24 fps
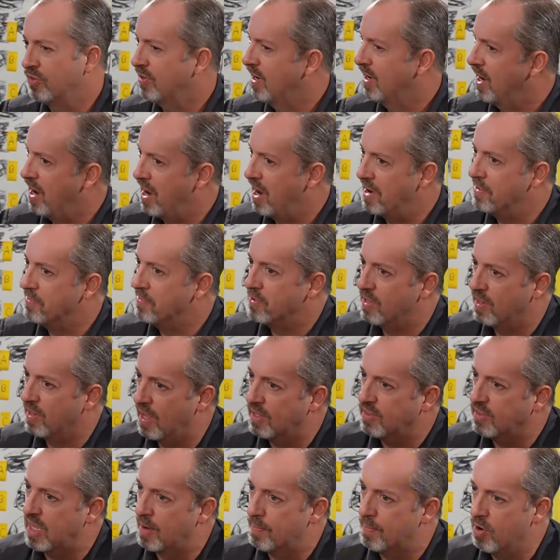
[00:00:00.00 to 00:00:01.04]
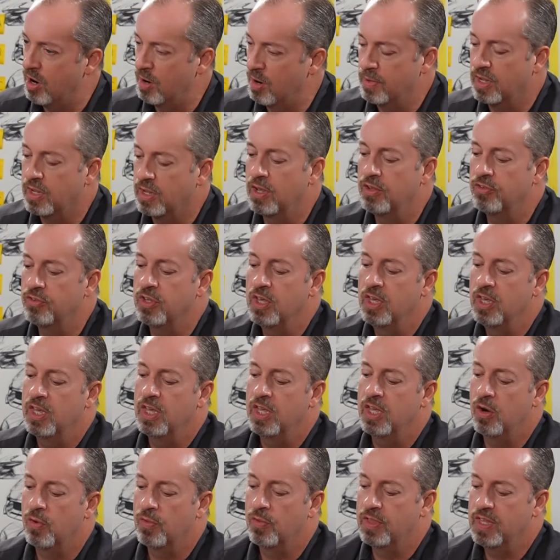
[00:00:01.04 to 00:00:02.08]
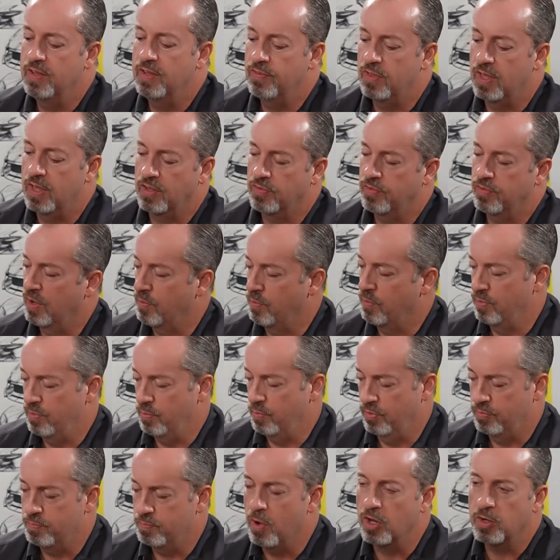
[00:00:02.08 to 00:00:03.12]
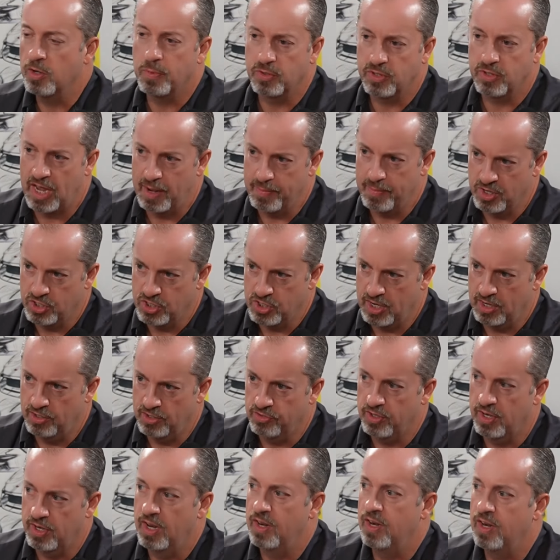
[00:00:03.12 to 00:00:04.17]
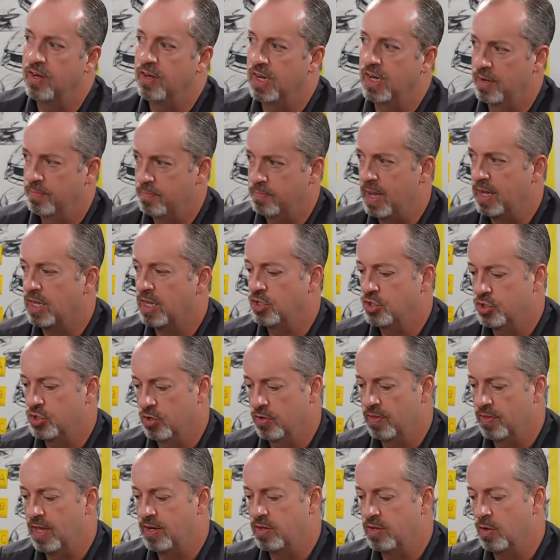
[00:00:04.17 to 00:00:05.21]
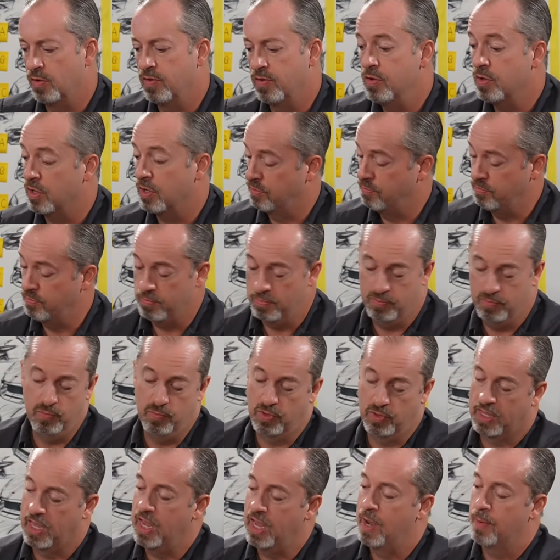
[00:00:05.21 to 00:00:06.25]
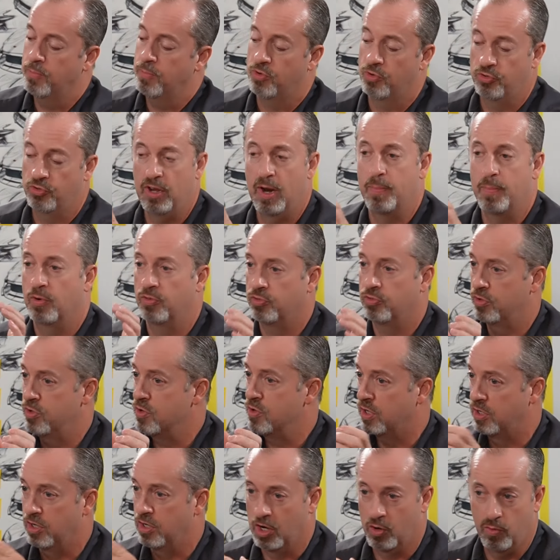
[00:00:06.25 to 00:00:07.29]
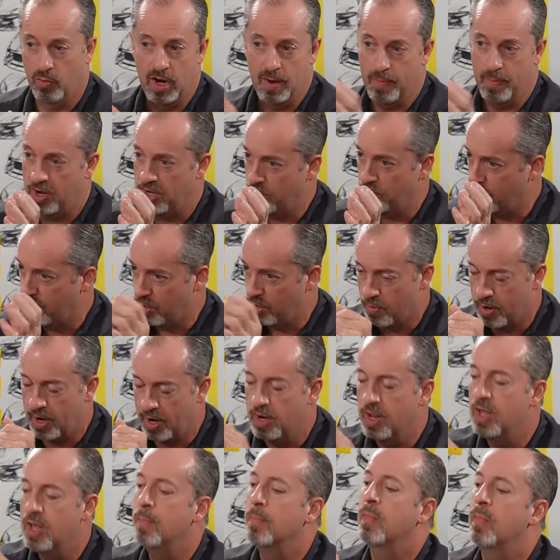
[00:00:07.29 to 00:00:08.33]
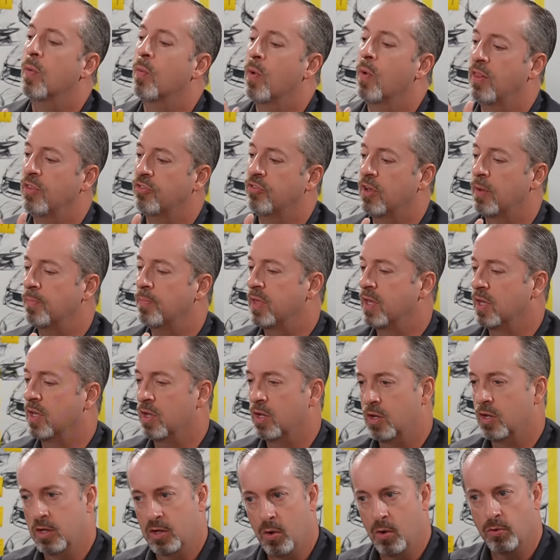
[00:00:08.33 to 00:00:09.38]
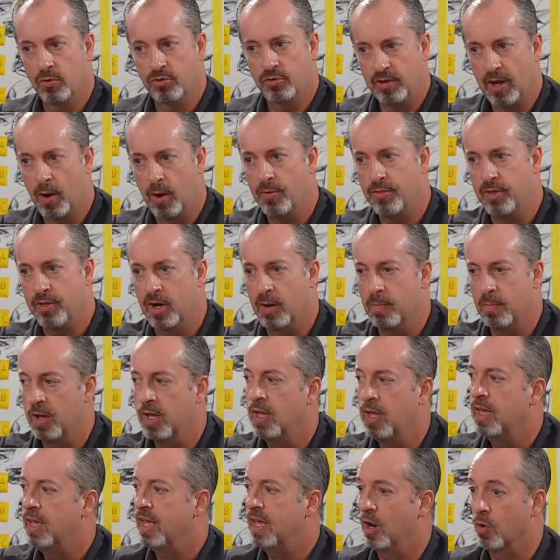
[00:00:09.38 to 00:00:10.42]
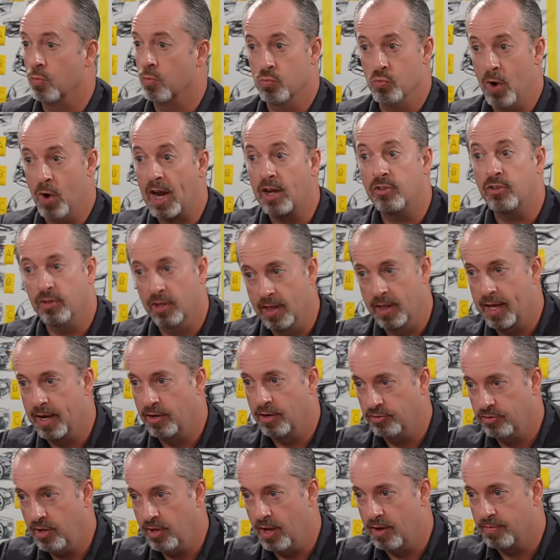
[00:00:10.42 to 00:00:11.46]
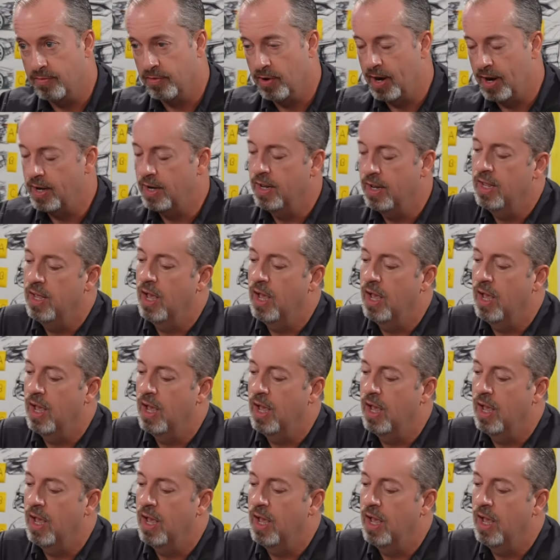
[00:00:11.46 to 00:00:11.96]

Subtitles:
And I don't really like that part because, you know, even like with multiple timing chains in it and making sure that, you know, you can, the cams are separate, so you can degree them any way you want. But when something goes south in them, it wrecks a lot of stuff, right?